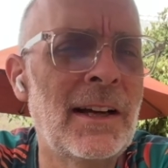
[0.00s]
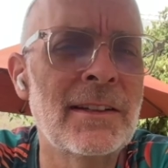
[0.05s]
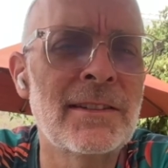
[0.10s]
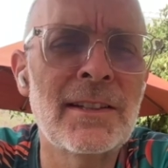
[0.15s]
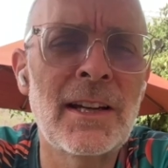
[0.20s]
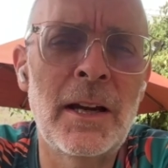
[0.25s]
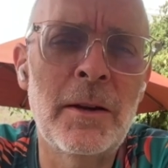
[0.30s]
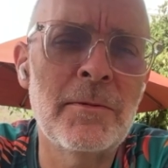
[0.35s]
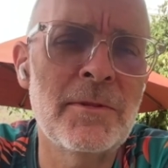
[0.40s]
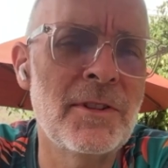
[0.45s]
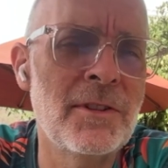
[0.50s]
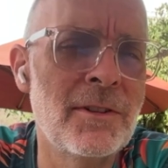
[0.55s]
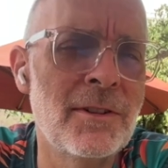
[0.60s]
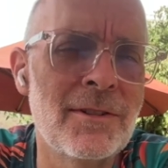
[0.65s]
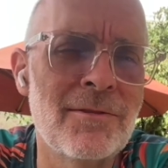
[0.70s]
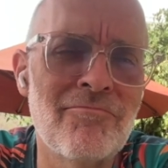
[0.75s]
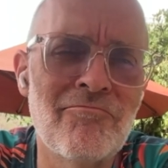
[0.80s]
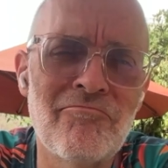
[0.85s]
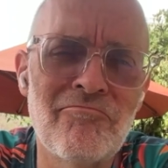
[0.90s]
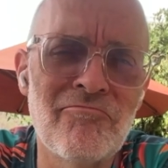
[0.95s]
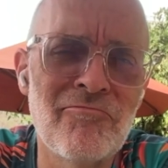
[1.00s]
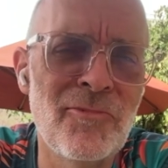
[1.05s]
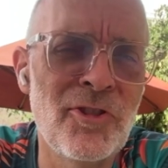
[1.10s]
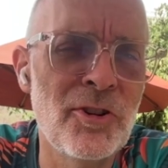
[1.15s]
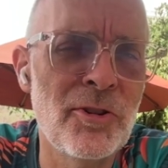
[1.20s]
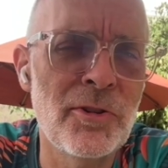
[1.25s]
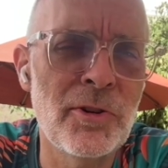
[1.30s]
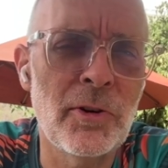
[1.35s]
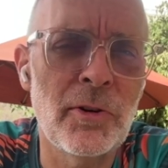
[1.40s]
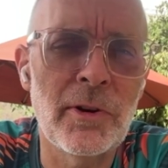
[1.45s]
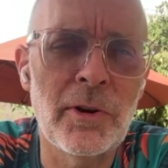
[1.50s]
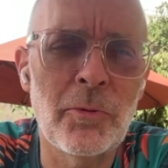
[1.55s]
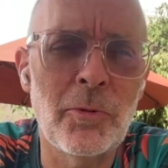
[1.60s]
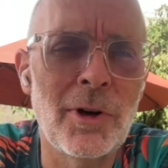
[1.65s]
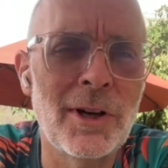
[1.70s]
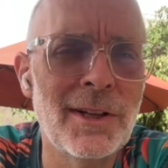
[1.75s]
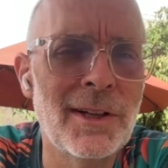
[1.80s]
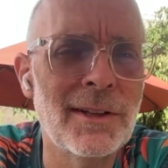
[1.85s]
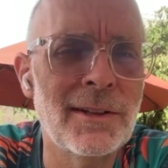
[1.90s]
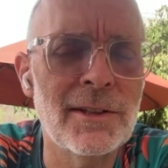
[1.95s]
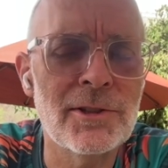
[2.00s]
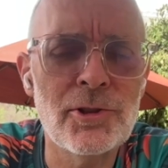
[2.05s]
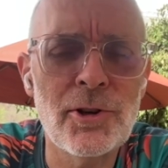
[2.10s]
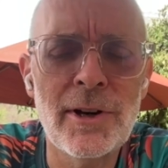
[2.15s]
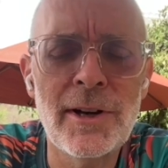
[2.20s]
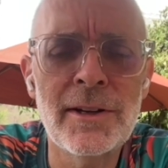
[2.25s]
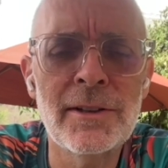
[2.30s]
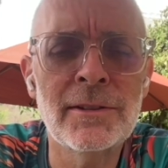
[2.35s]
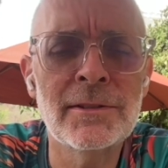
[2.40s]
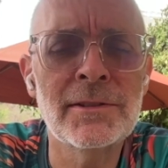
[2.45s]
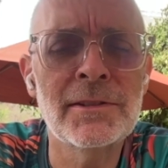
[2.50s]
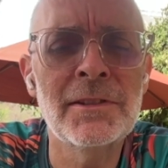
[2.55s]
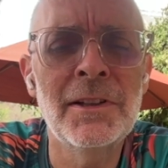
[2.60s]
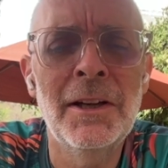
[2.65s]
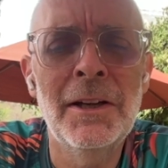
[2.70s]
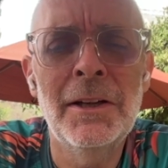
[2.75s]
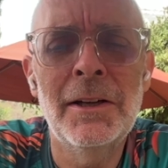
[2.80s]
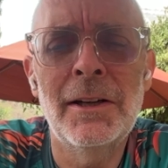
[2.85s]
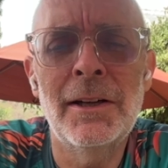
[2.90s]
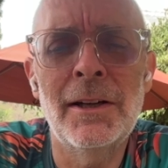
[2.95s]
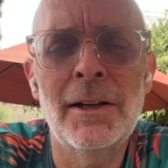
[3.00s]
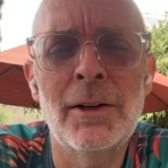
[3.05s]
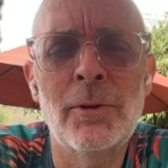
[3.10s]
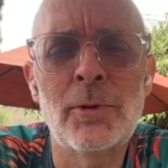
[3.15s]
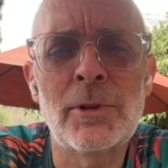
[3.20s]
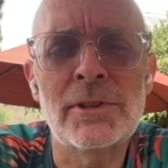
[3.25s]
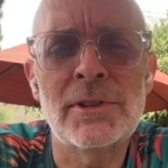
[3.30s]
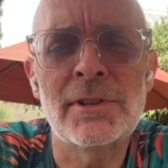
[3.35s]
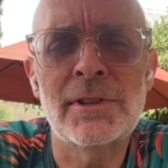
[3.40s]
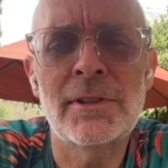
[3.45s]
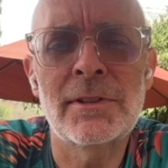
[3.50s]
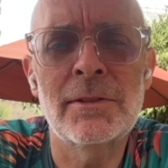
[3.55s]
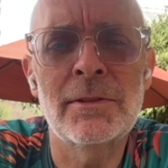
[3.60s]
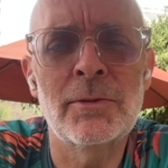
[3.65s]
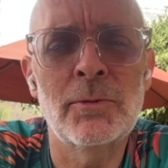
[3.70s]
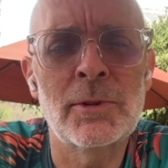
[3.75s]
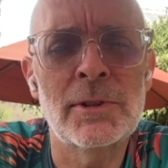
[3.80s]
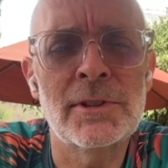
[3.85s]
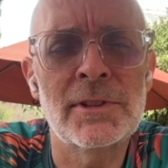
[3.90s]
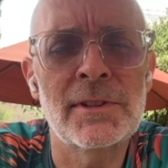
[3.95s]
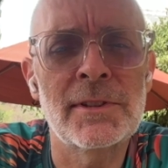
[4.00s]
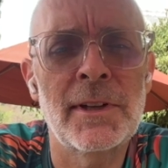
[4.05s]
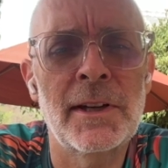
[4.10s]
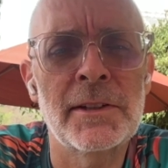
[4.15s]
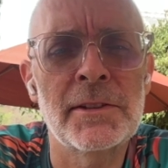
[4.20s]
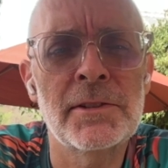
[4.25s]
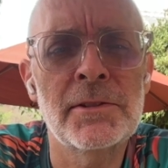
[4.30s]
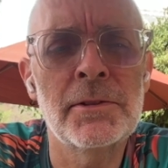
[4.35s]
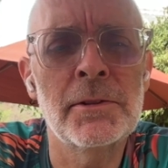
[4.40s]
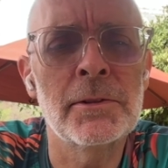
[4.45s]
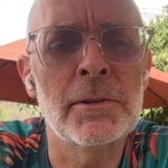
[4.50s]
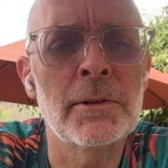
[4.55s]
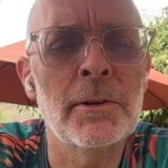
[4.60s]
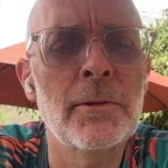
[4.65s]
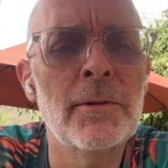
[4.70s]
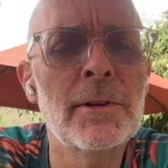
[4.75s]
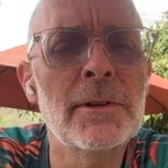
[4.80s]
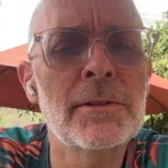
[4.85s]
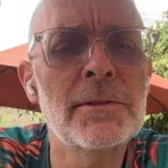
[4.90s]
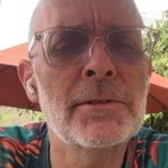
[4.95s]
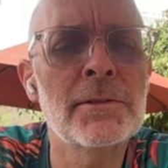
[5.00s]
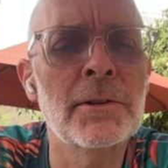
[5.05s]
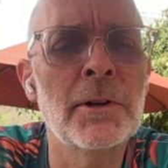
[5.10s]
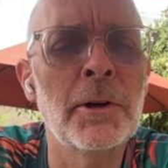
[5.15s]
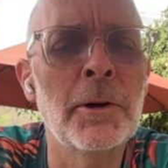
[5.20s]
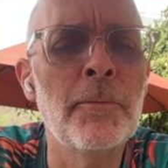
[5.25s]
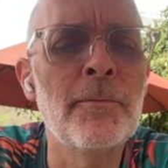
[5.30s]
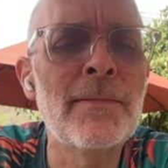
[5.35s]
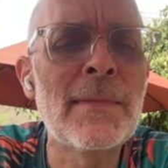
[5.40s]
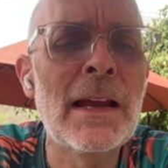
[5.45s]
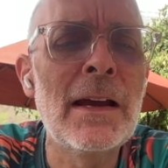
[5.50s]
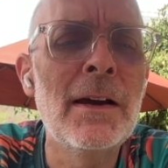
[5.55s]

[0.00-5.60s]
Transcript: Sometimes you're the only one on the trails, which is nice too. So